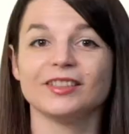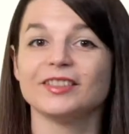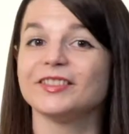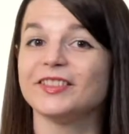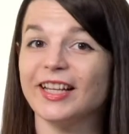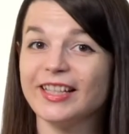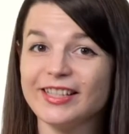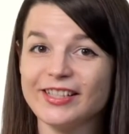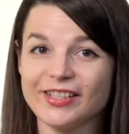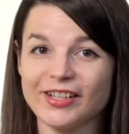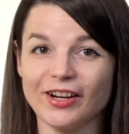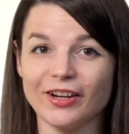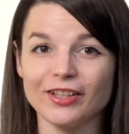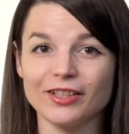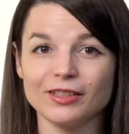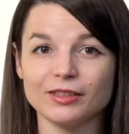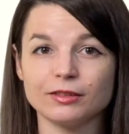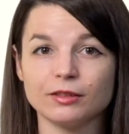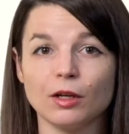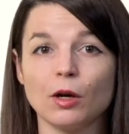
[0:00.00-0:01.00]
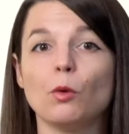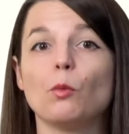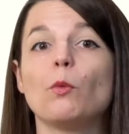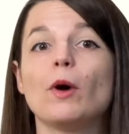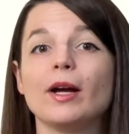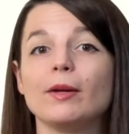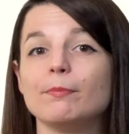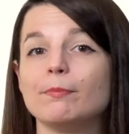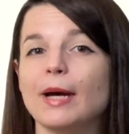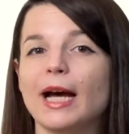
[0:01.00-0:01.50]
Let's start.
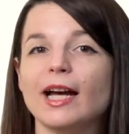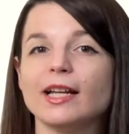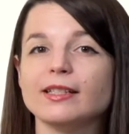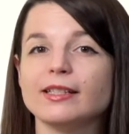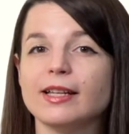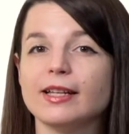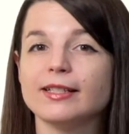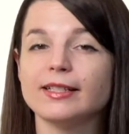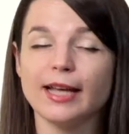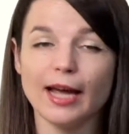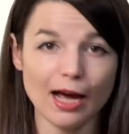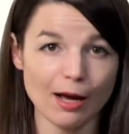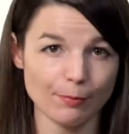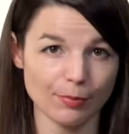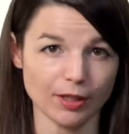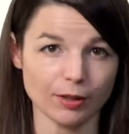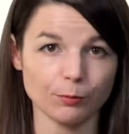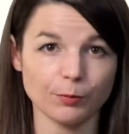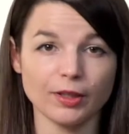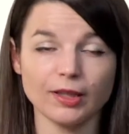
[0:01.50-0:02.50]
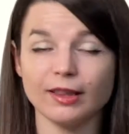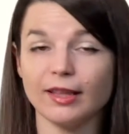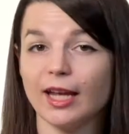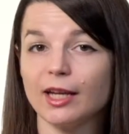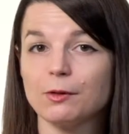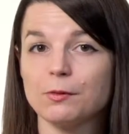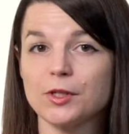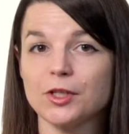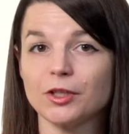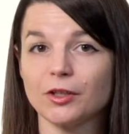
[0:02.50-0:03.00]
Why bad days happen with
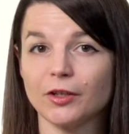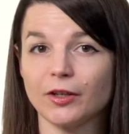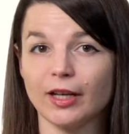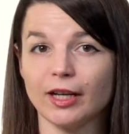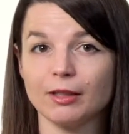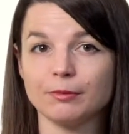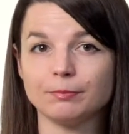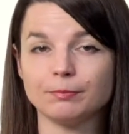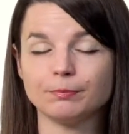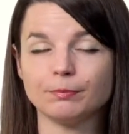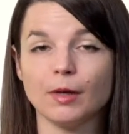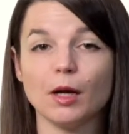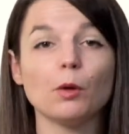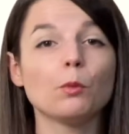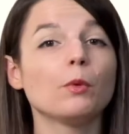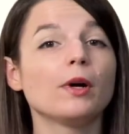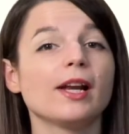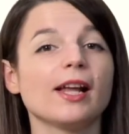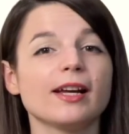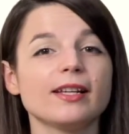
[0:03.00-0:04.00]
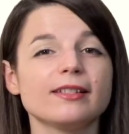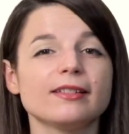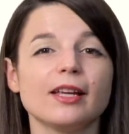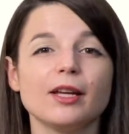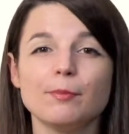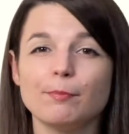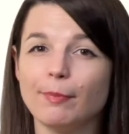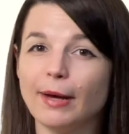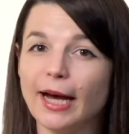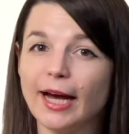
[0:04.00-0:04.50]
language learning. When I
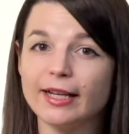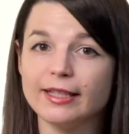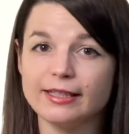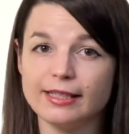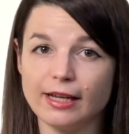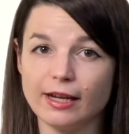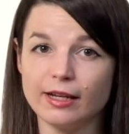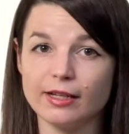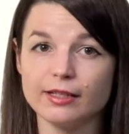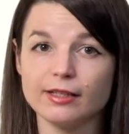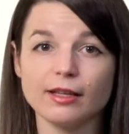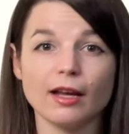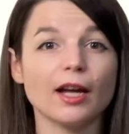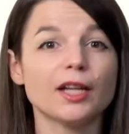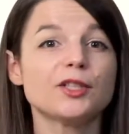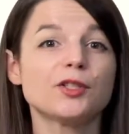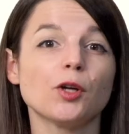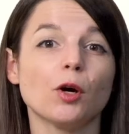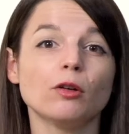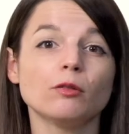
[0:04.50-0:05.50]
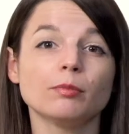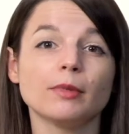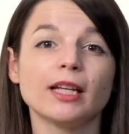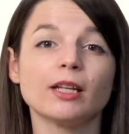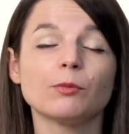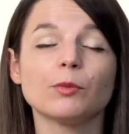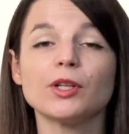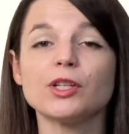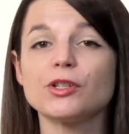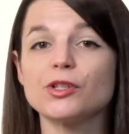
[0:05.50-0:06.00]
say bad days, I don't
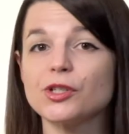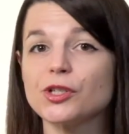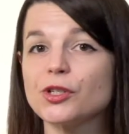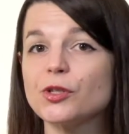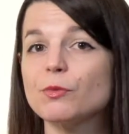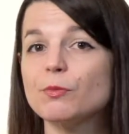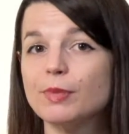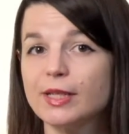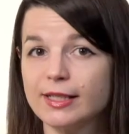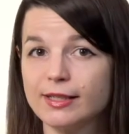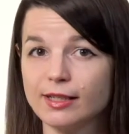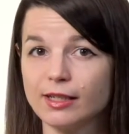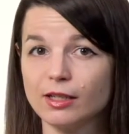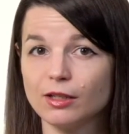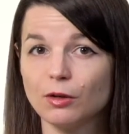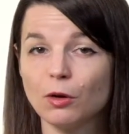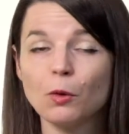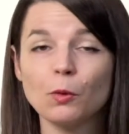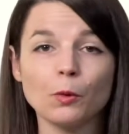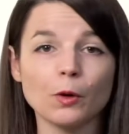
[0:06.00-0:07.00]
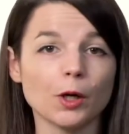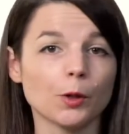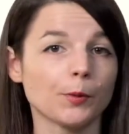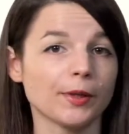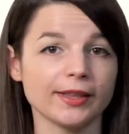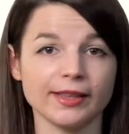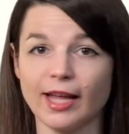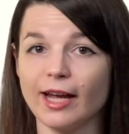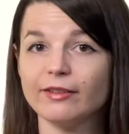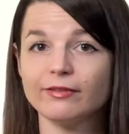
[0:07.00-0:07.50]
mean when you're too busy or
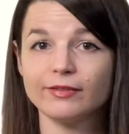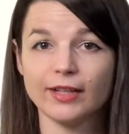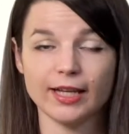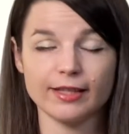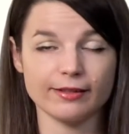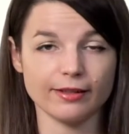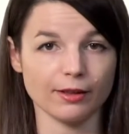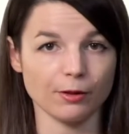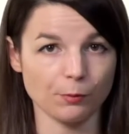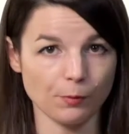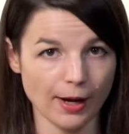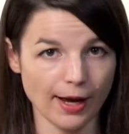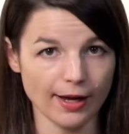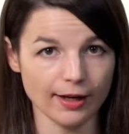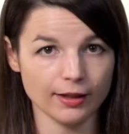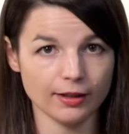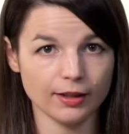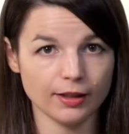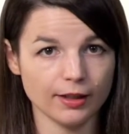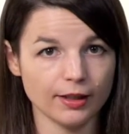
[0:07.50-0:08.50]
when life gets in the way.